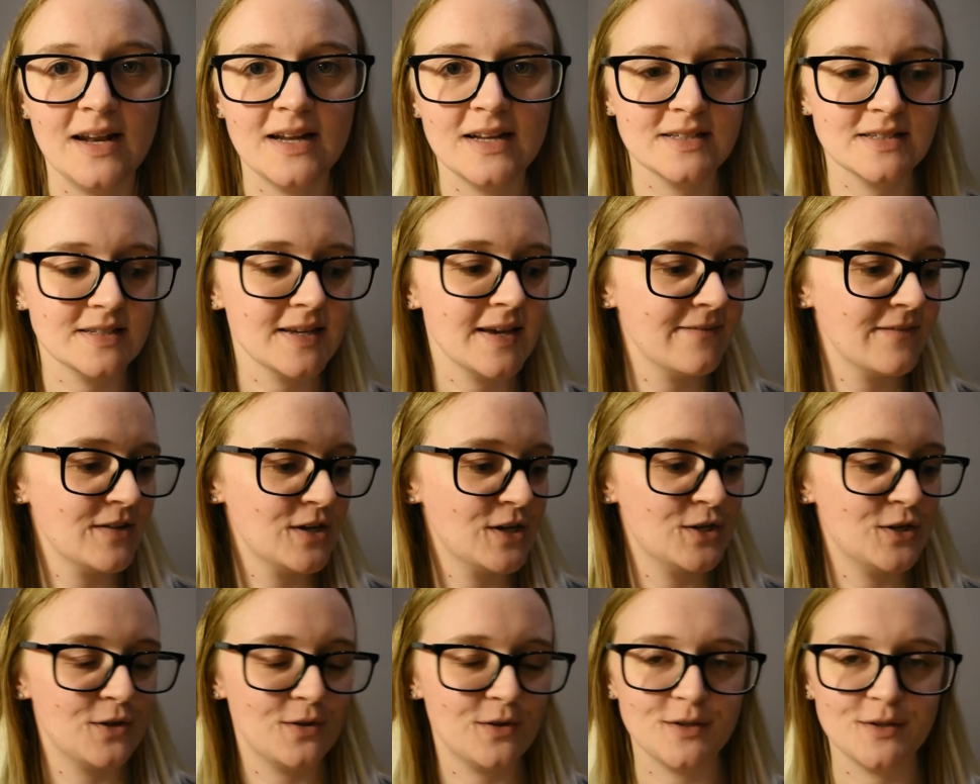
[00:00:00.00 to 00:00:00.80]
let's have
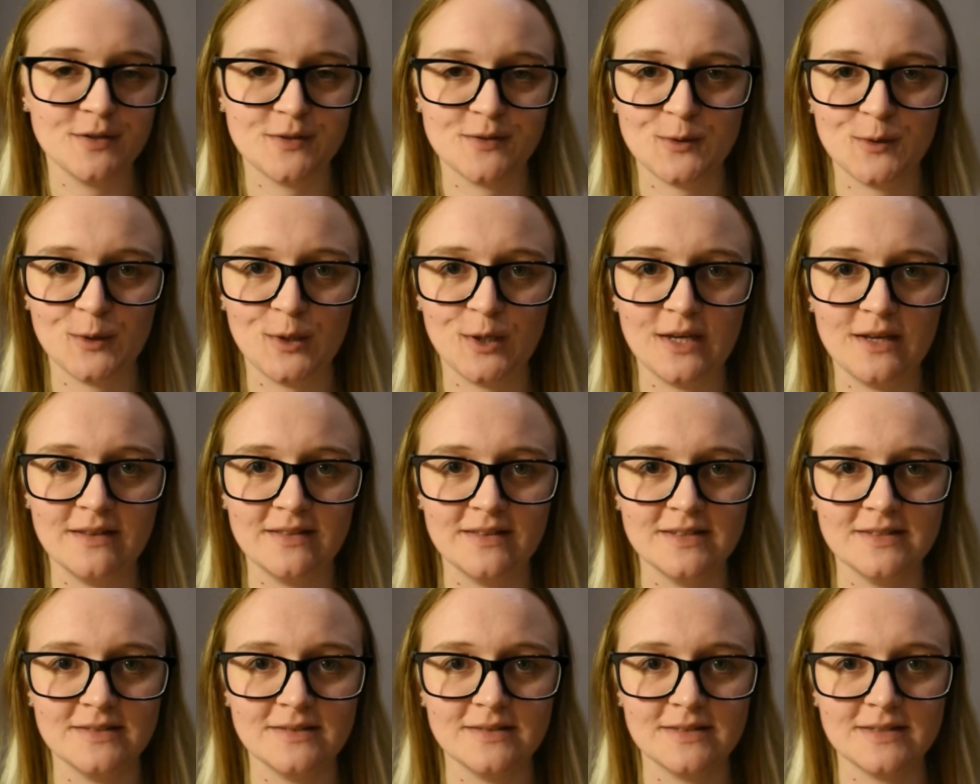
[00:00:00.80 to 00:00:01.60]
another
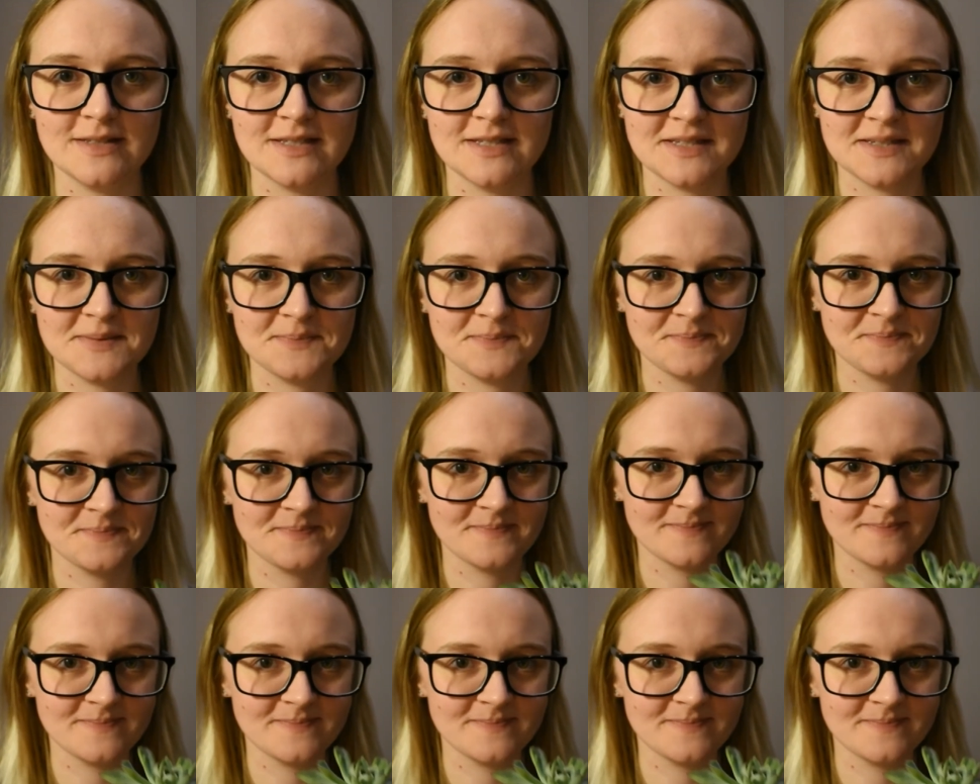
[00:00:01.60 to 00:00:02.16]
succulent.